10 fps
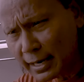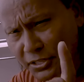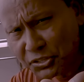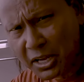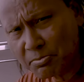
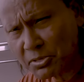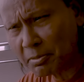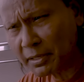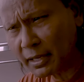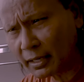landscape,
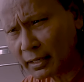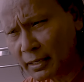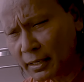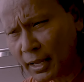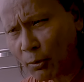stuff like that.
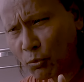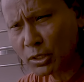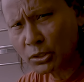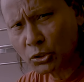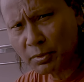I
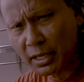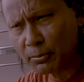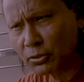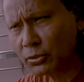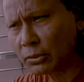want to be
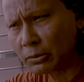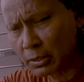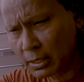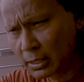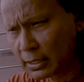able to
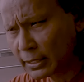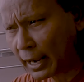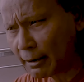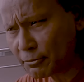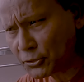
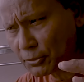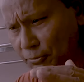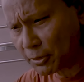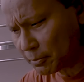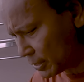capture
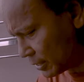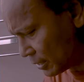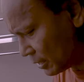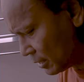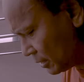from
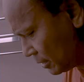the